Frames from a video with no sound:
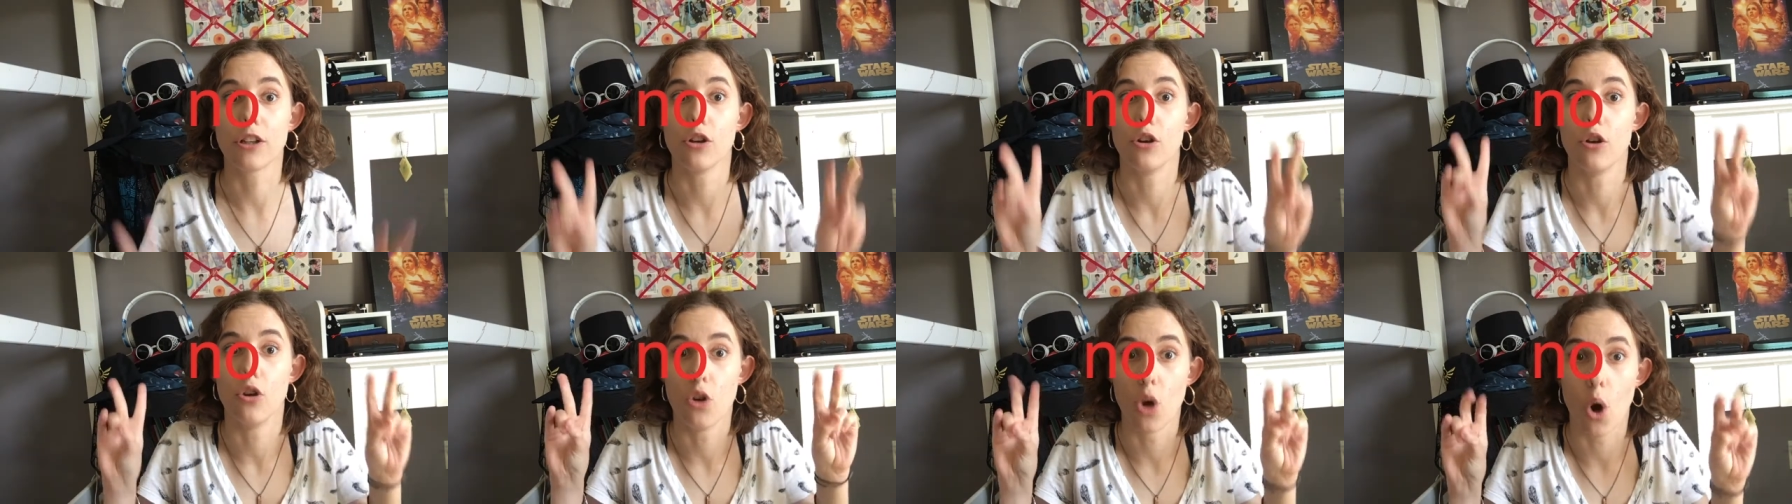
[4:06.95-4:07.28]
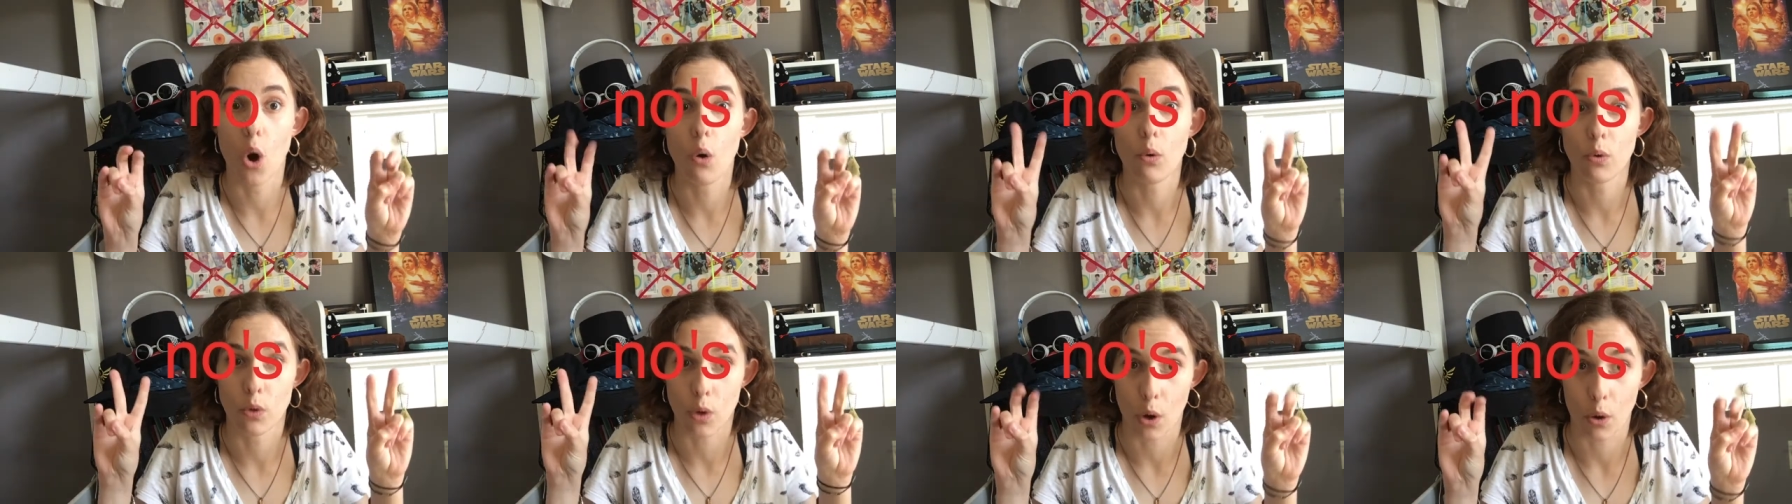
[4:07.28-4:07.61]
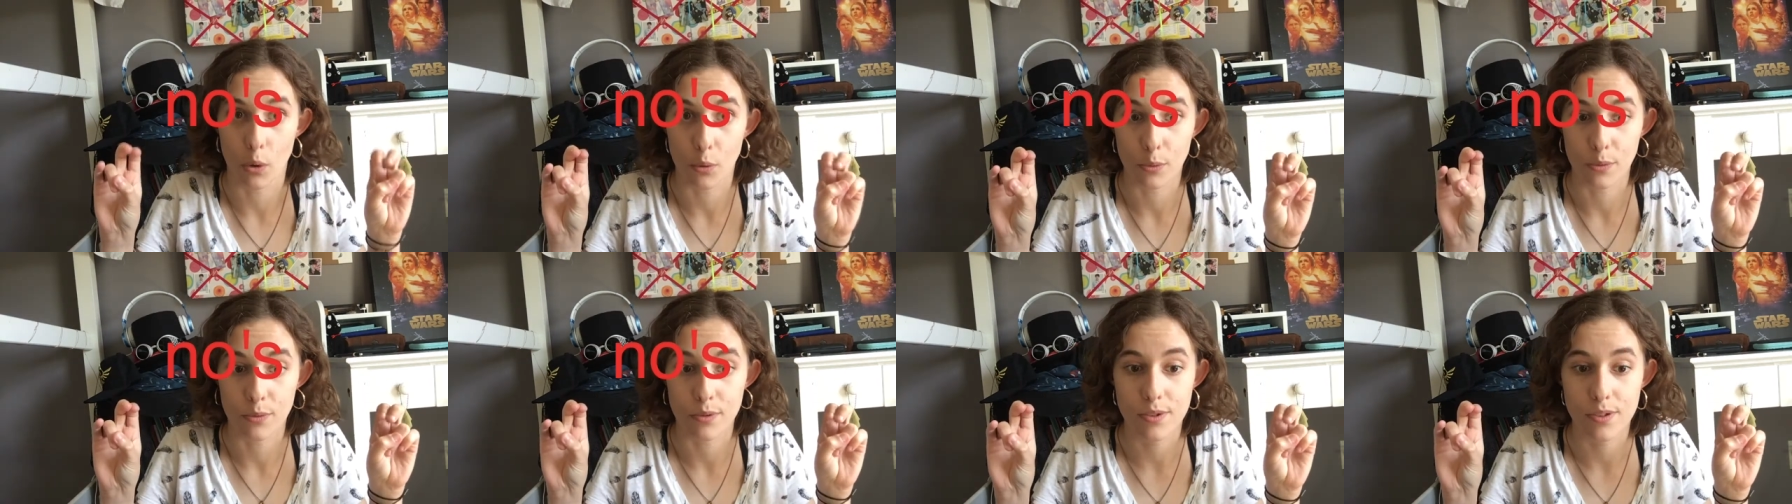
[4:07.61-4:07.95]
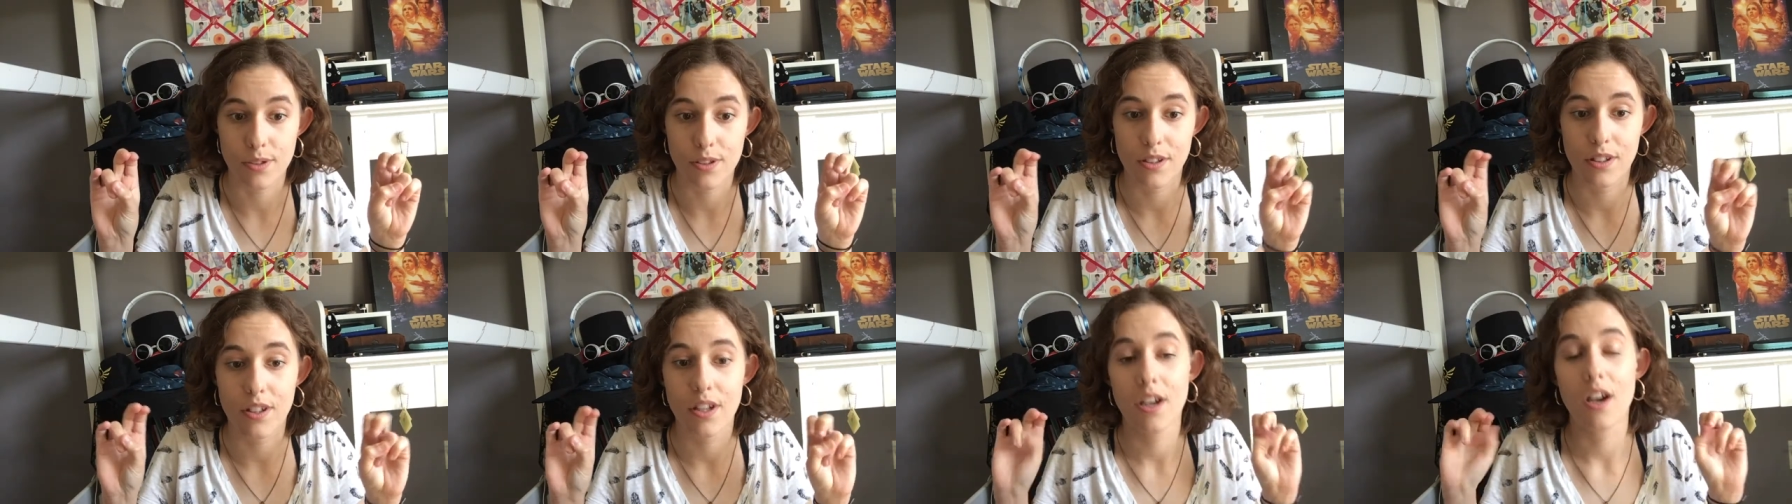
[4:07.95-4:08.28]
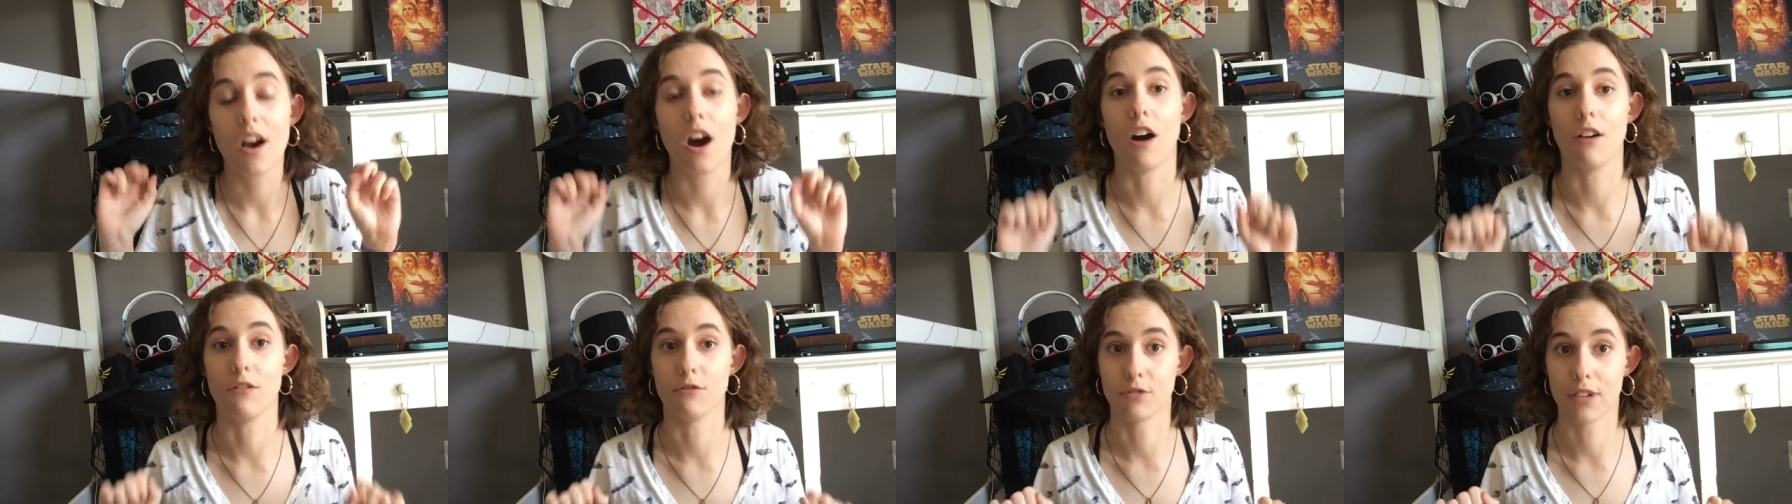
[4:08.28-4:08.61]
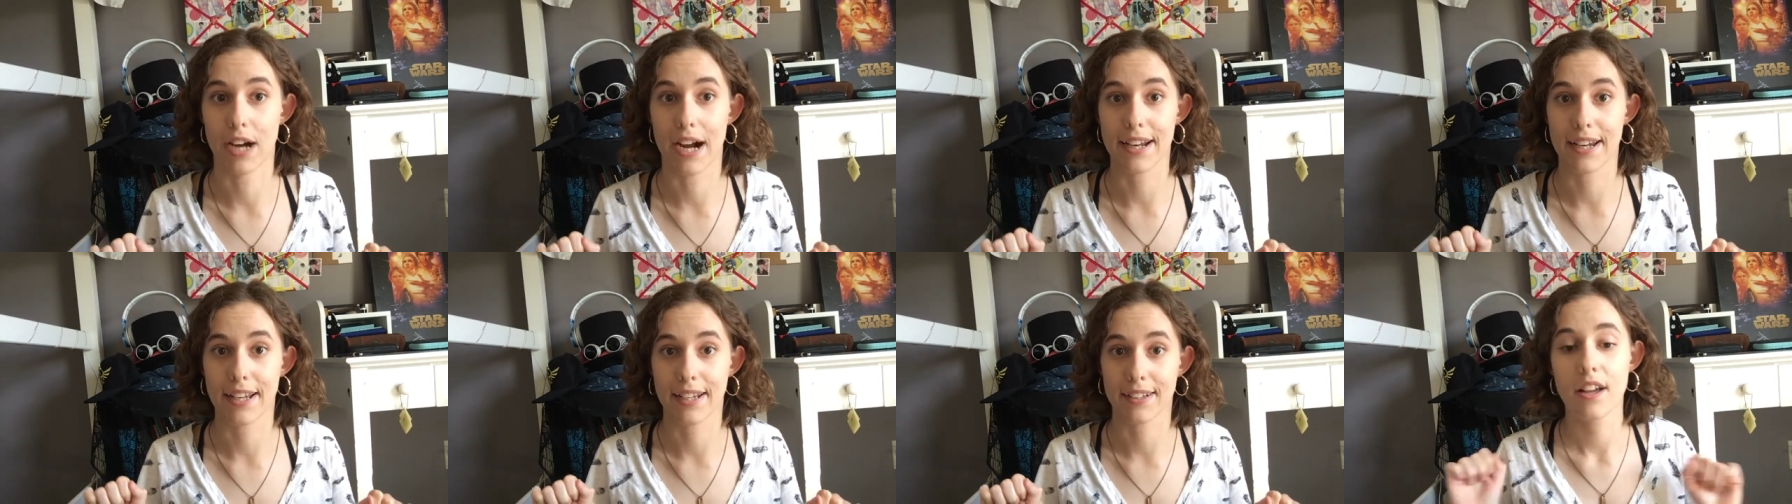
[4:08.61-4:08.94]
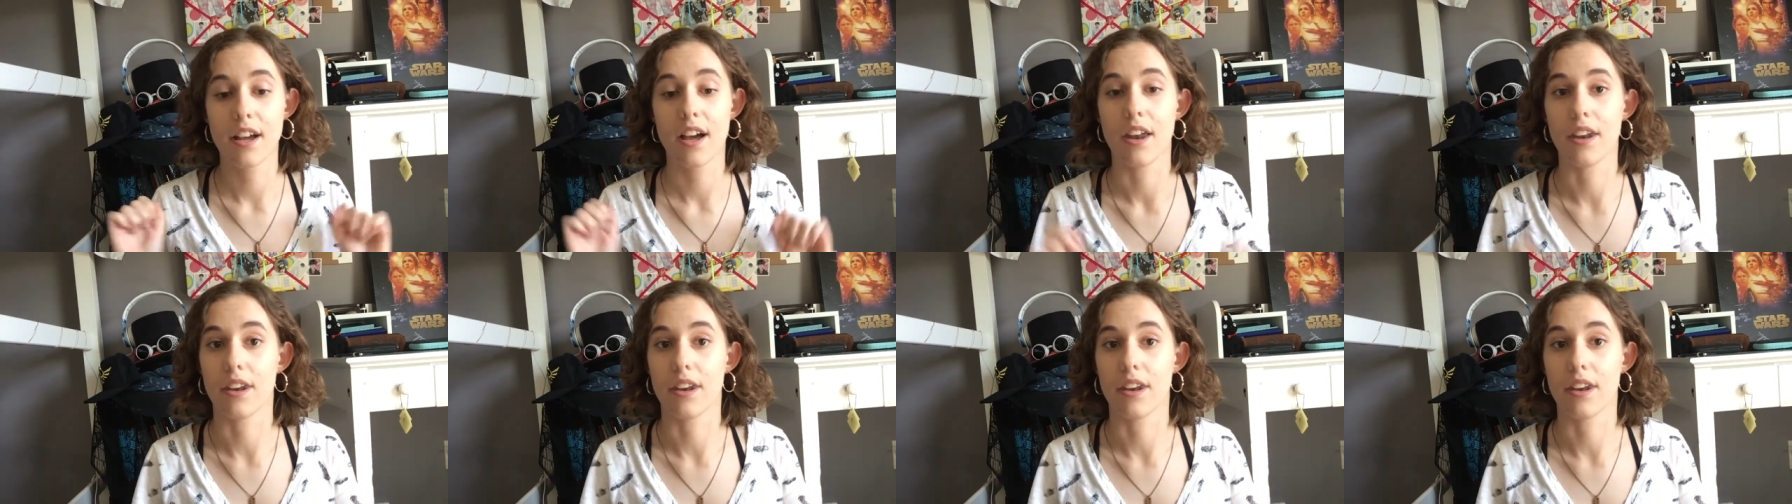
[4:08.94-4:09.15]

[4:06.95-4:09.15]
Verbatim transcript: no-nos of writing.